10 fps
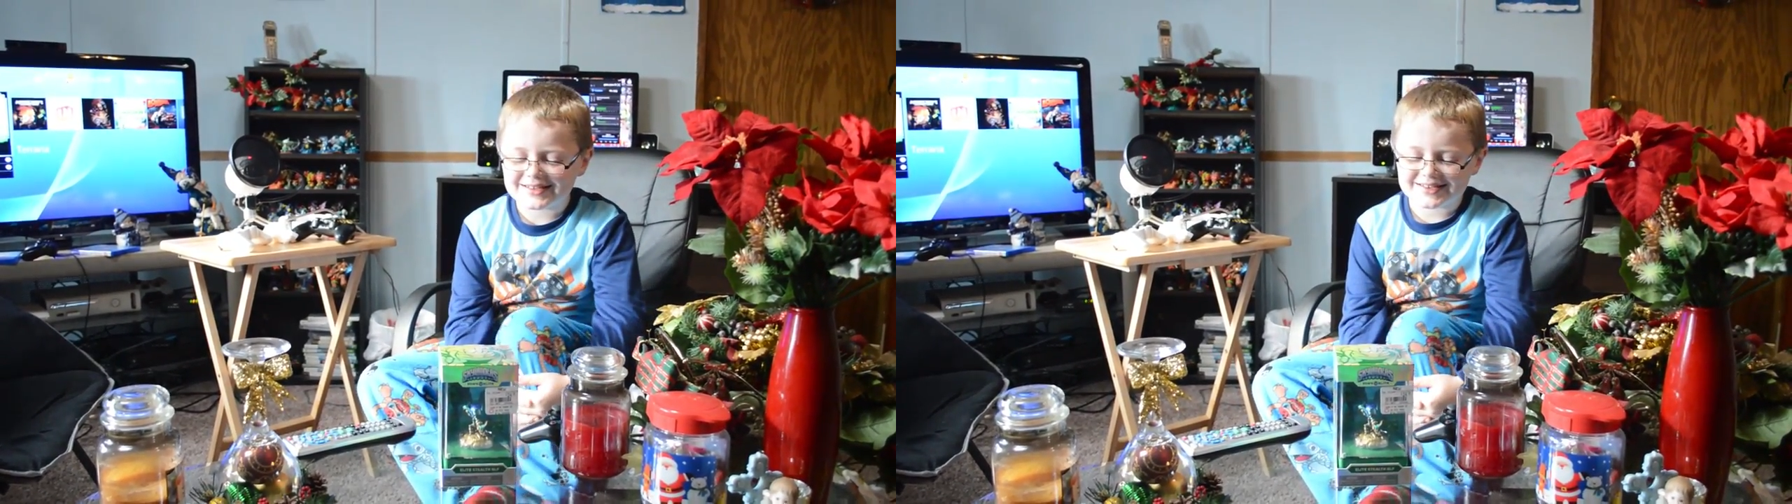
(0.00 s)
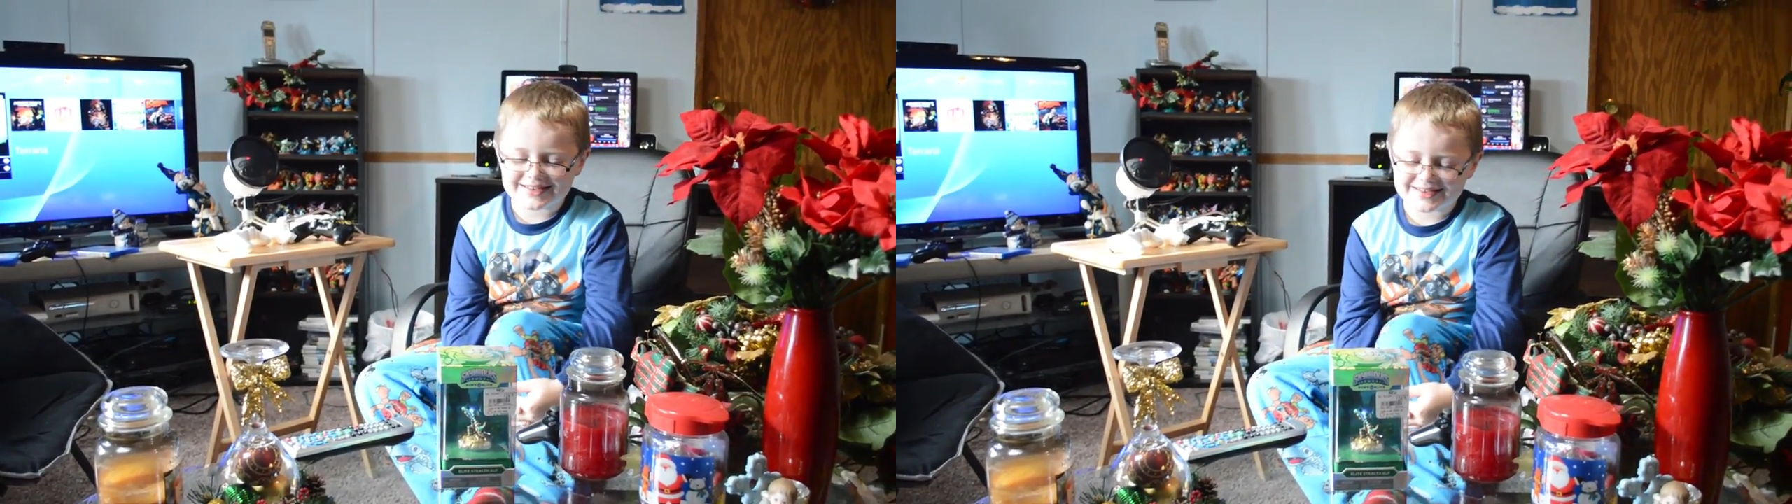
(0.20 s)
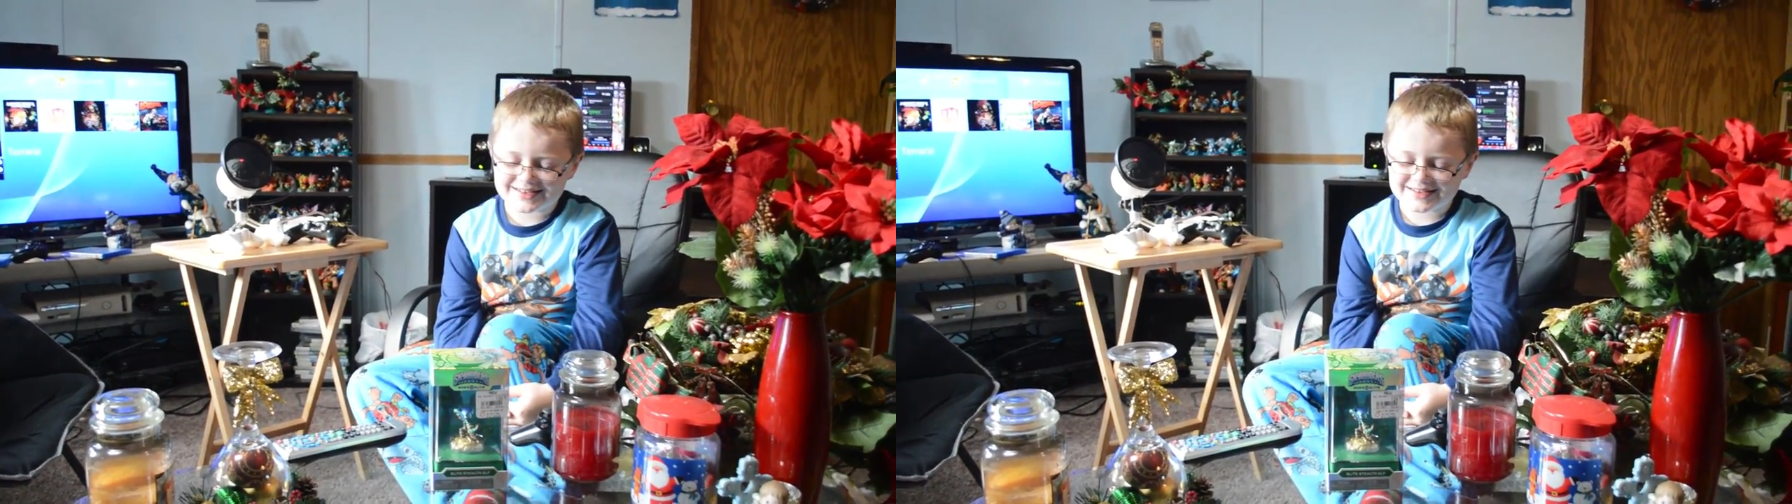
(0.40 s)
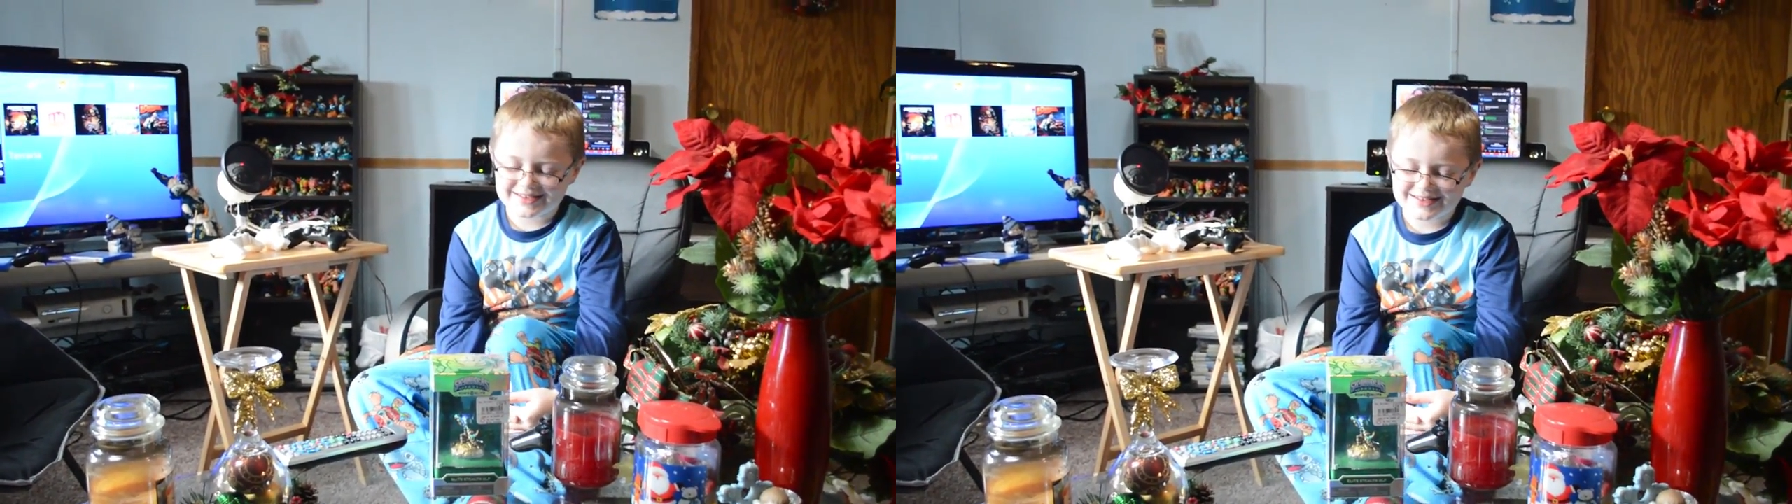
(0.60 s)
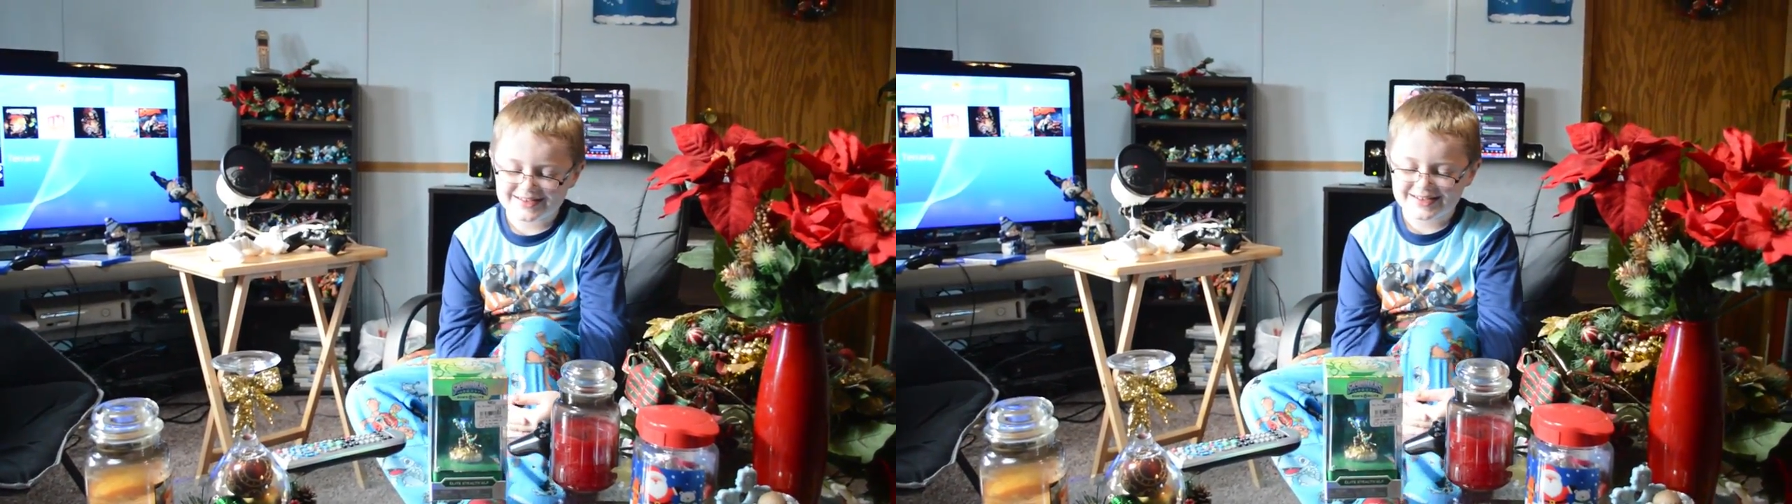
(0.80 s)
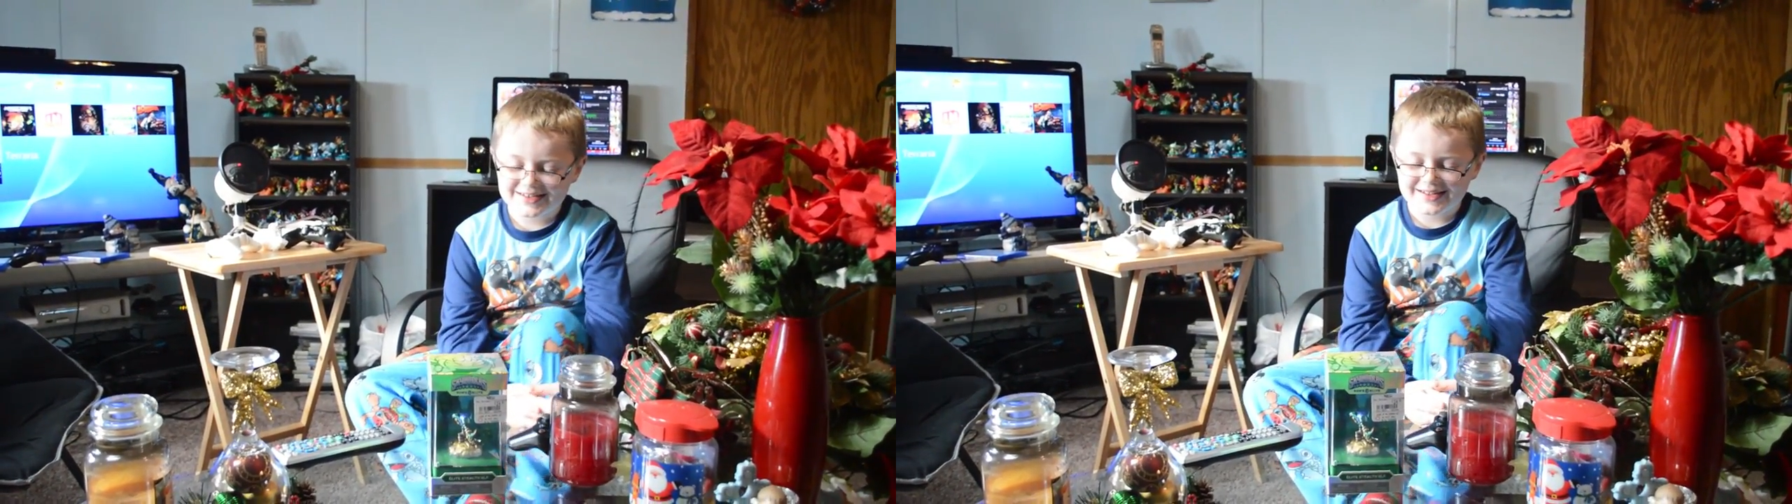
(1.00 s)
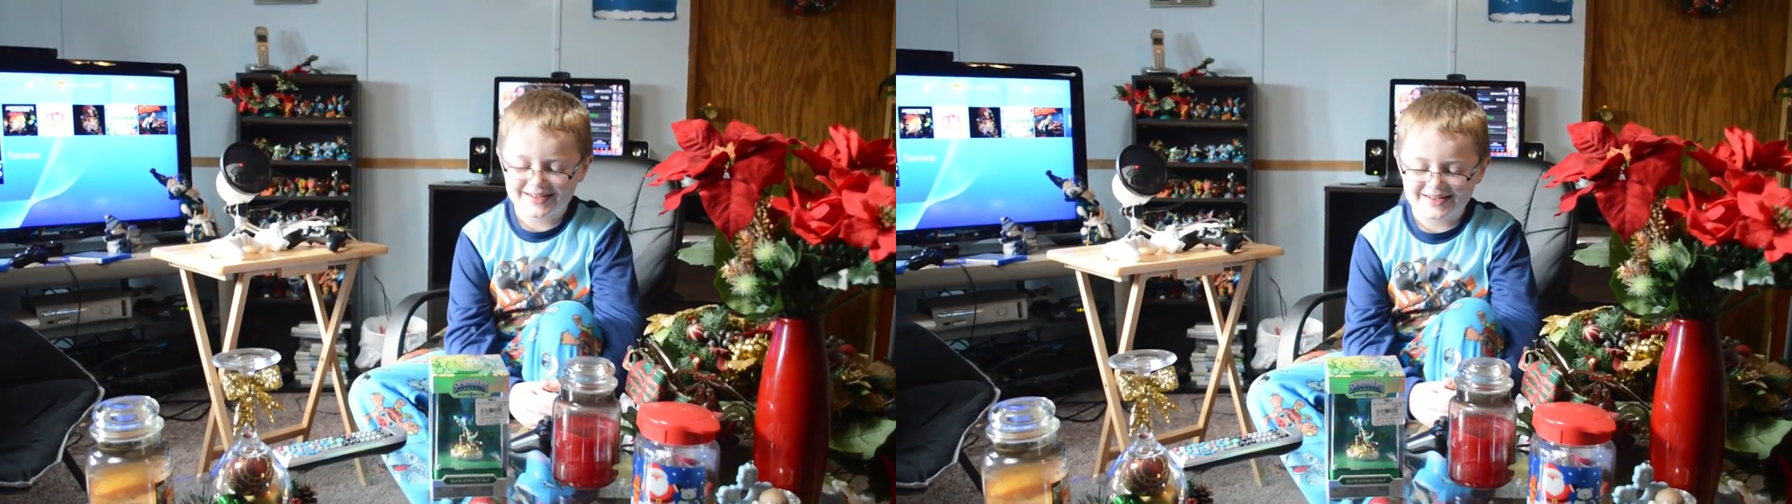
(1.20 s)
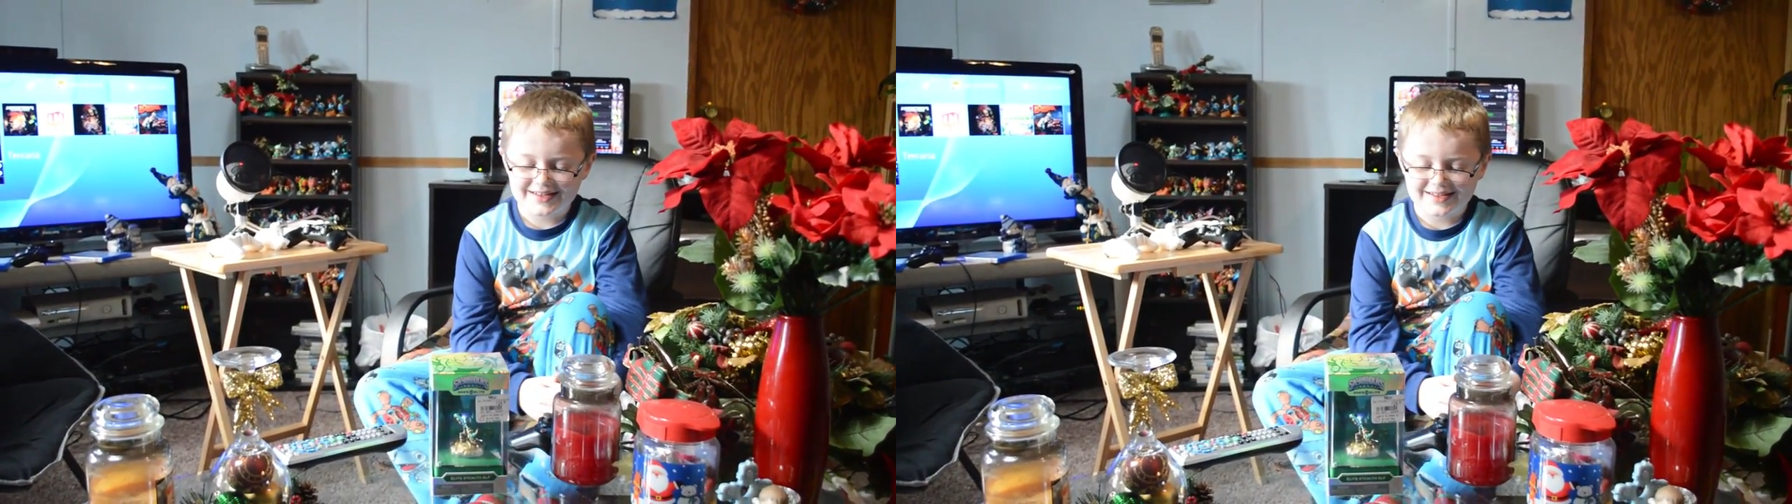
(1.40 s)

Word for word: And Caden's unboxing